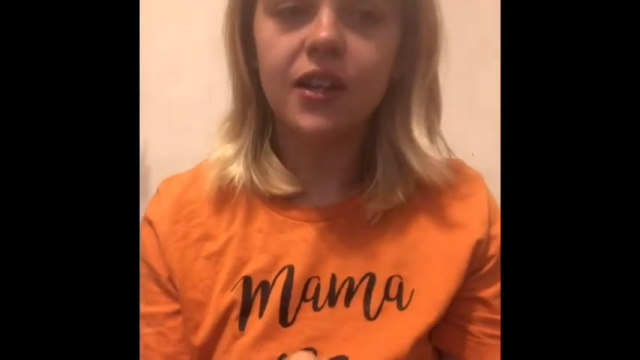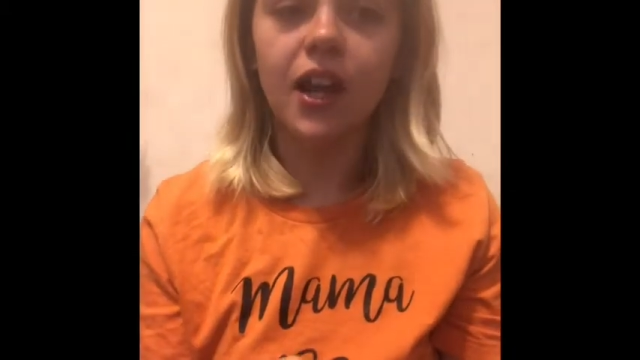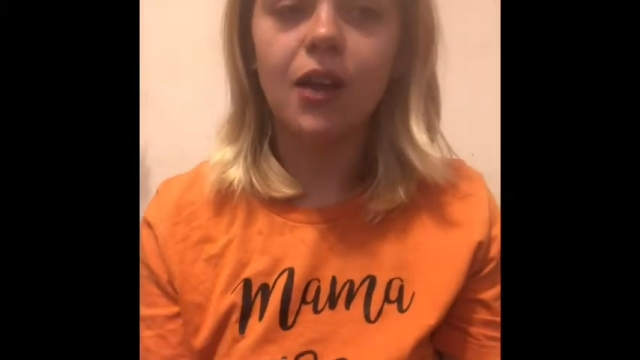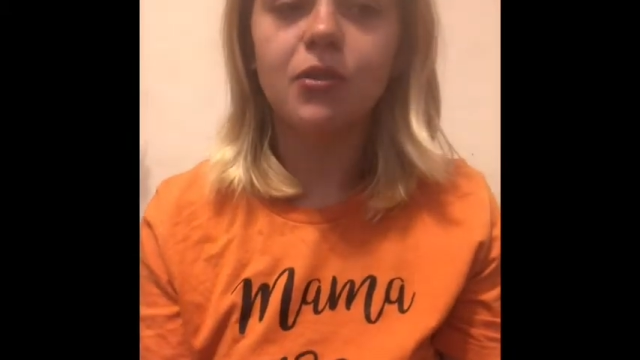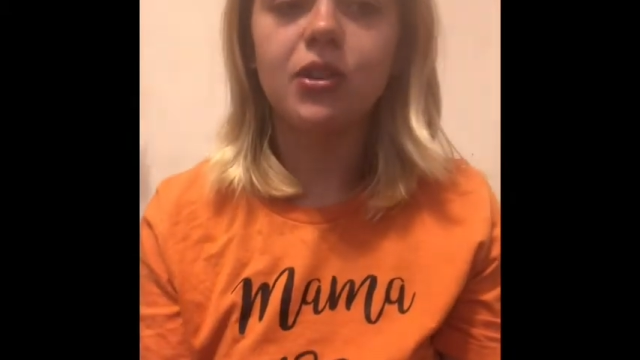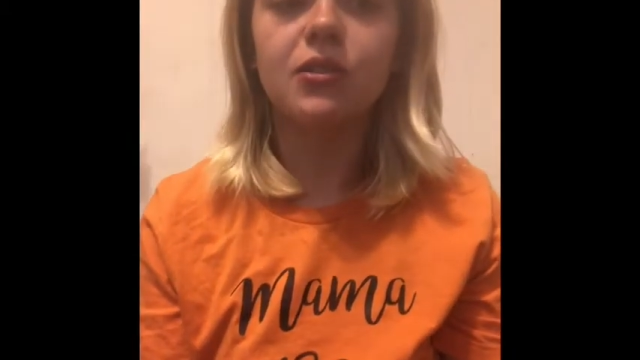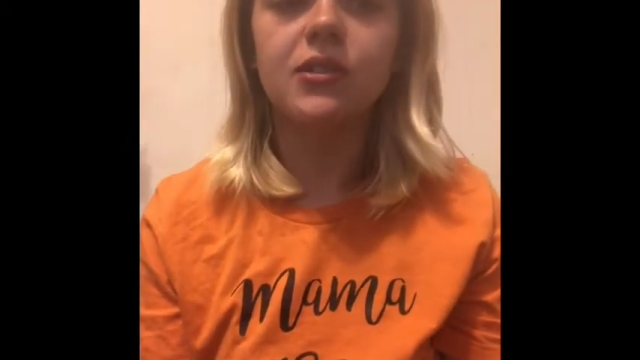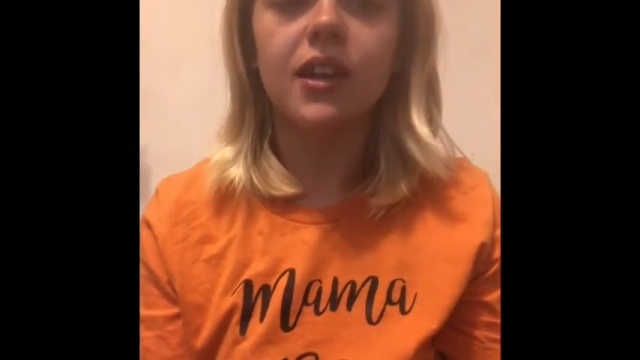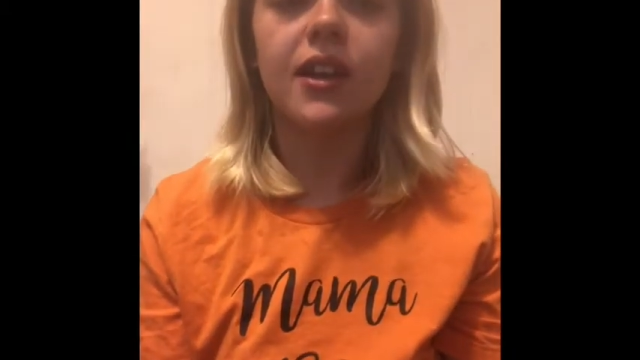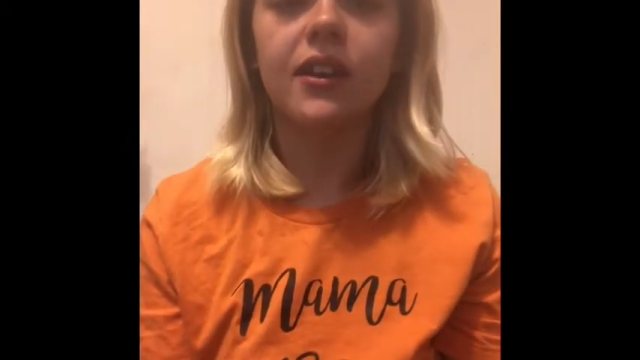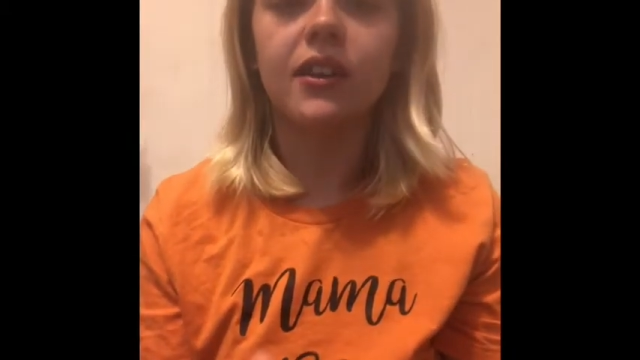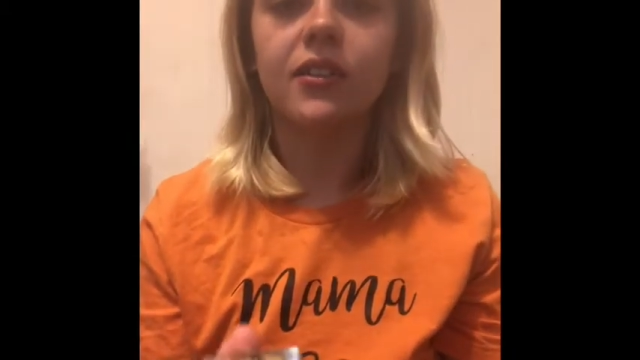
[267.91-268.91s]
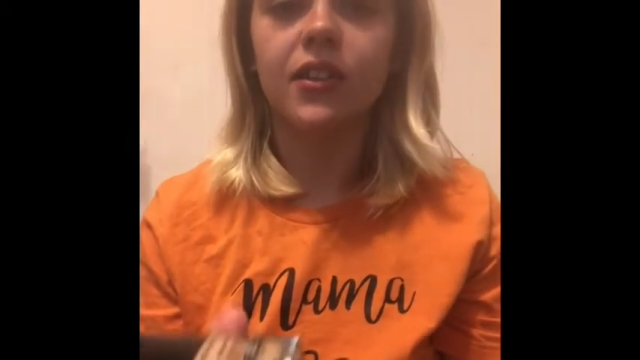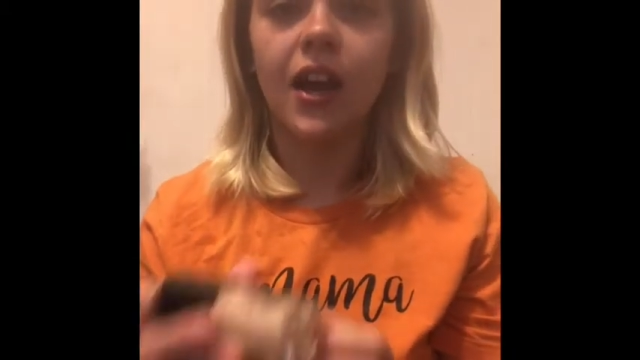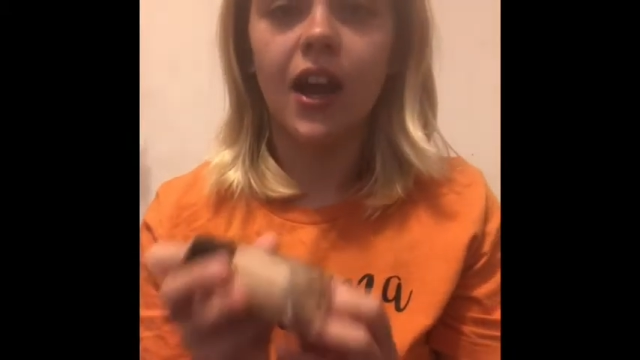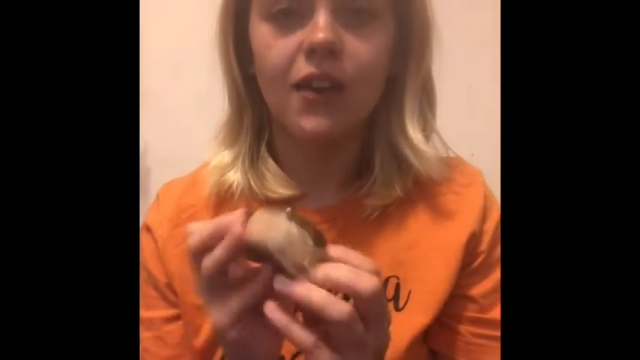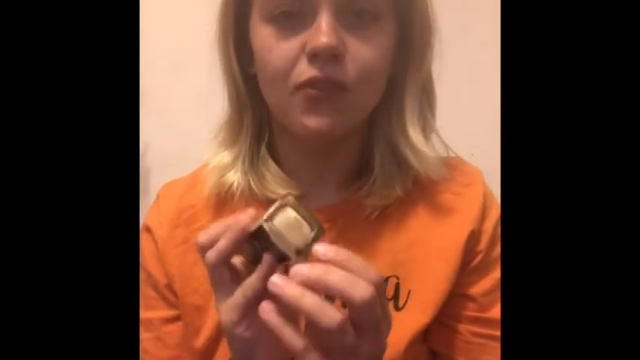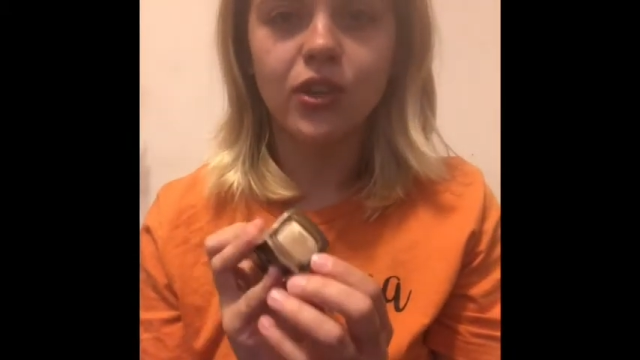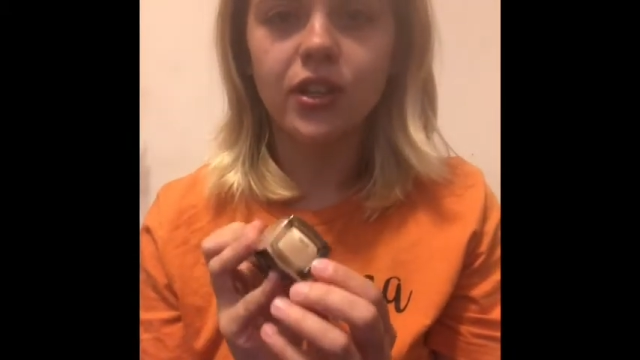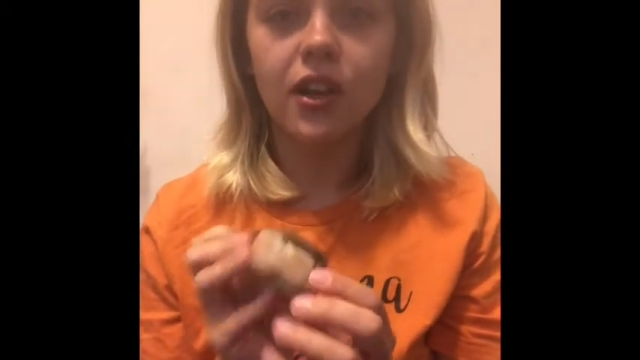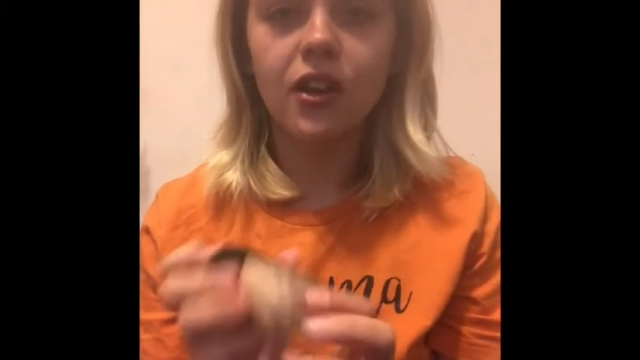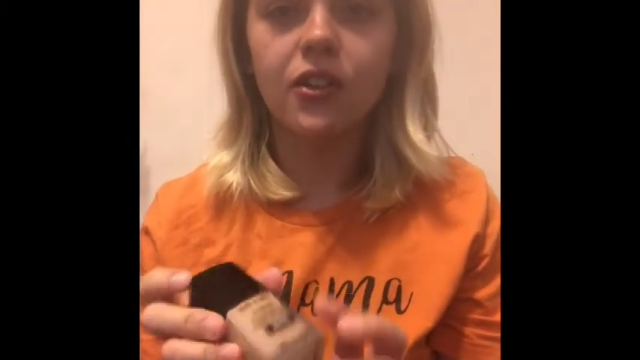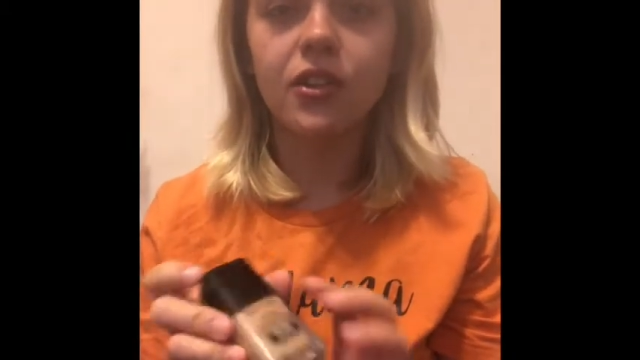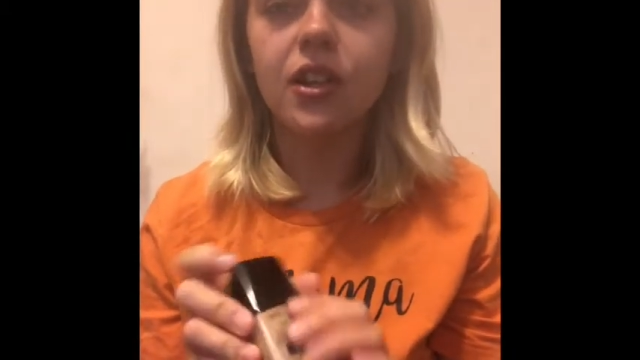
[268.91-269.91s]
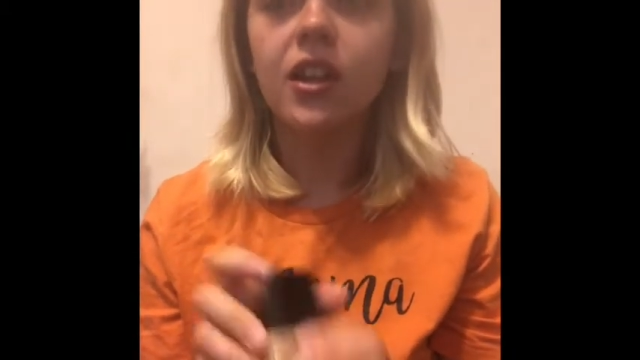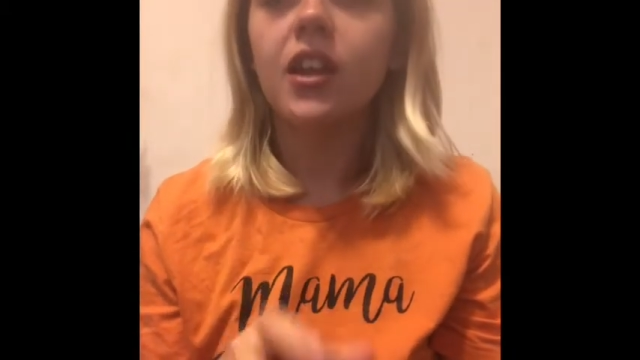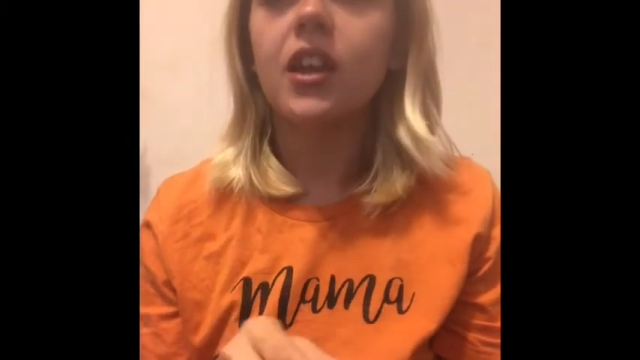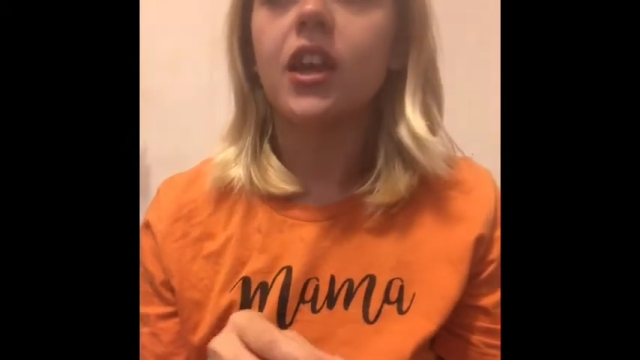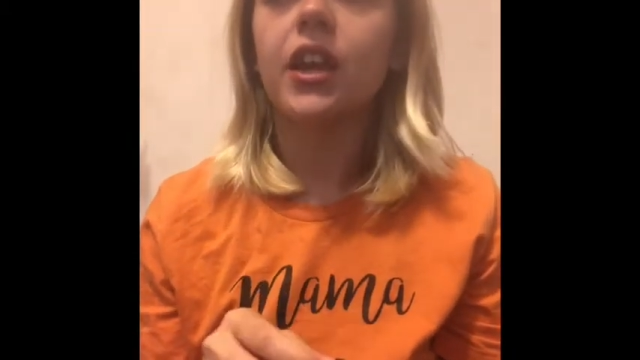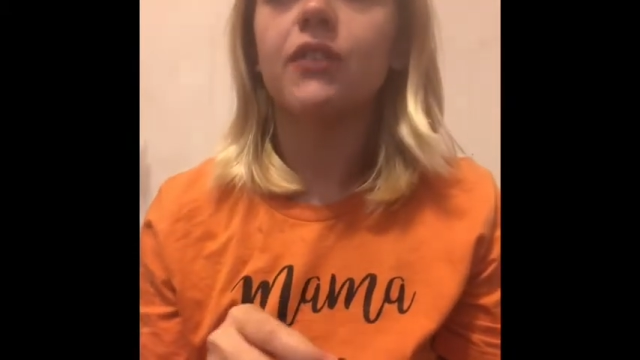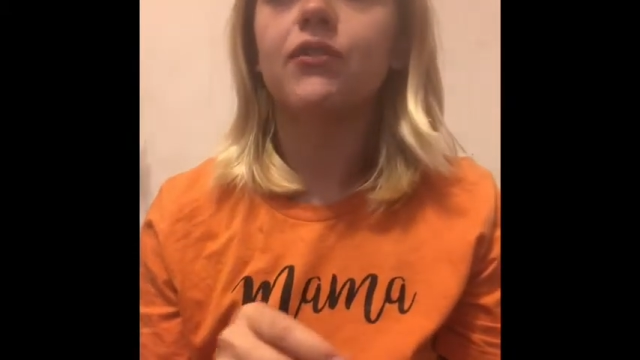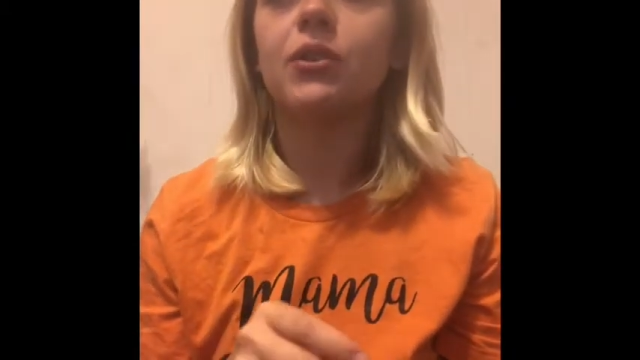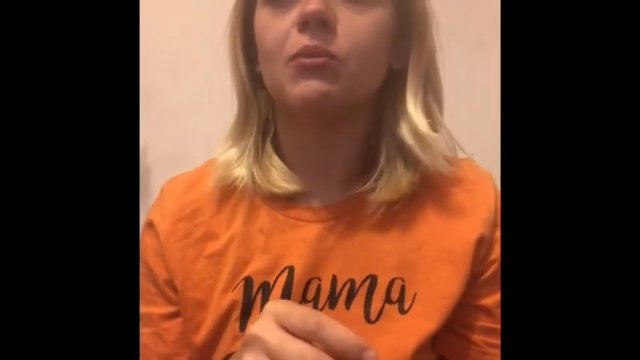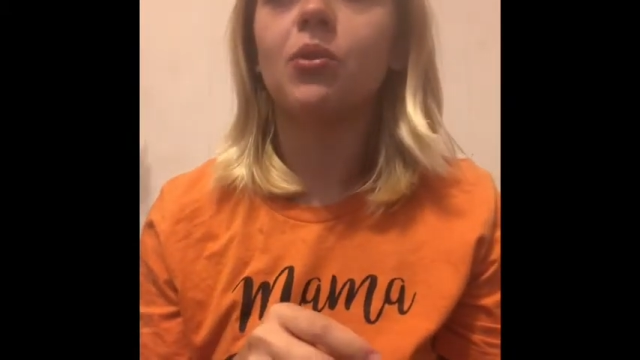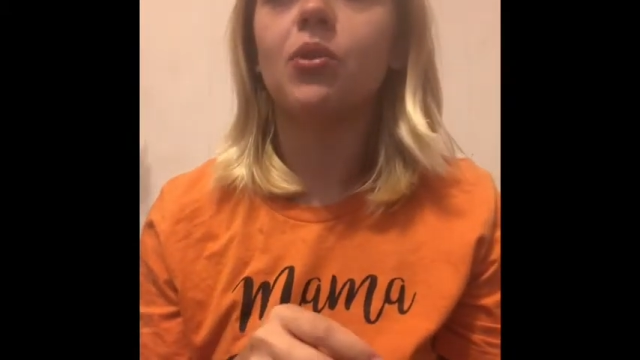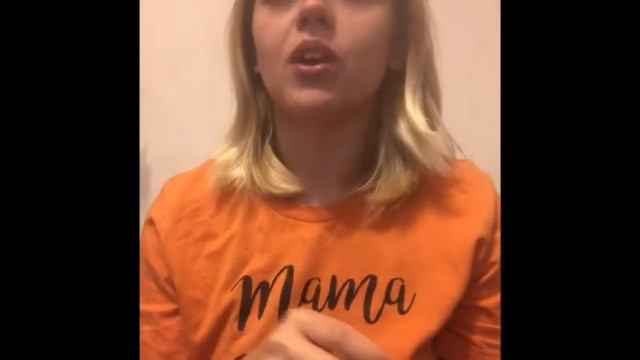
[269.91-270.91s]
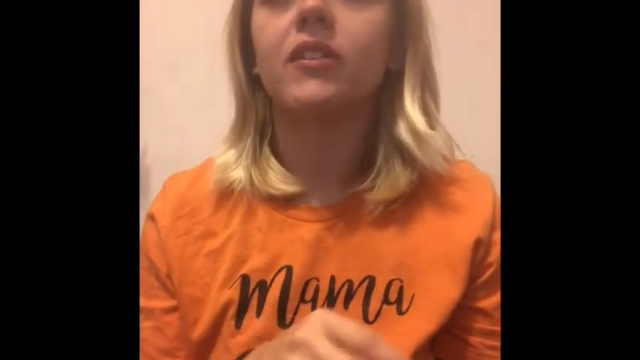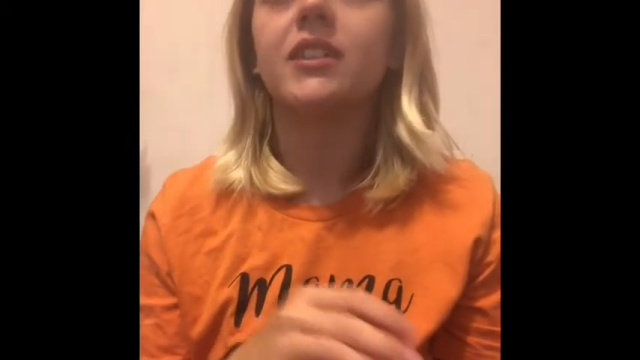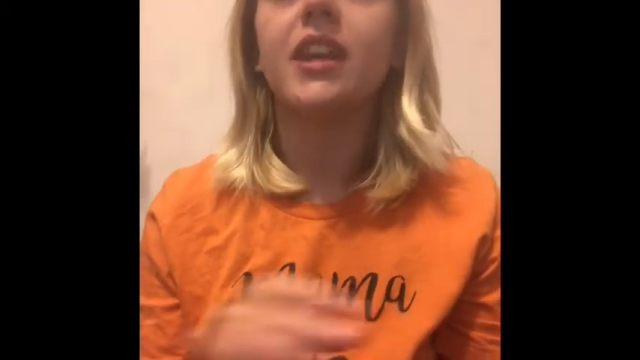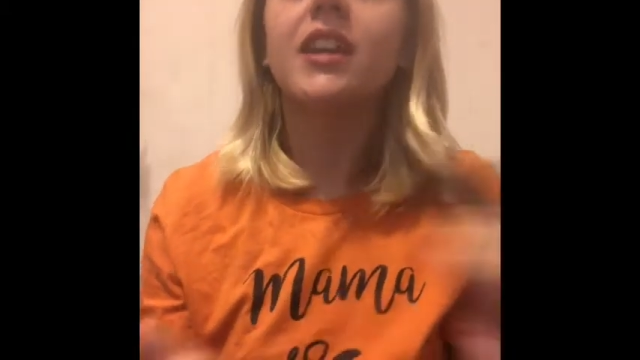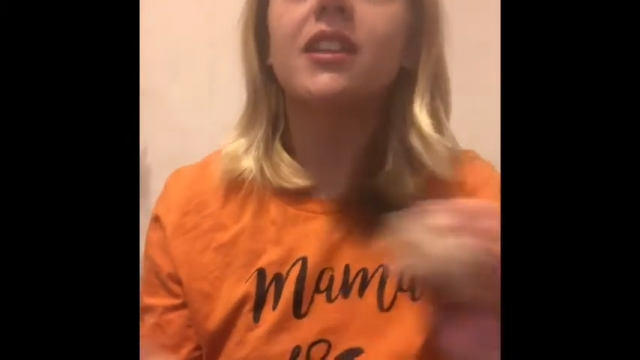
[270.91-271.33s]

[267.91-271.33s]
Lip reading: I would use like the ivory color. If you're more on the tan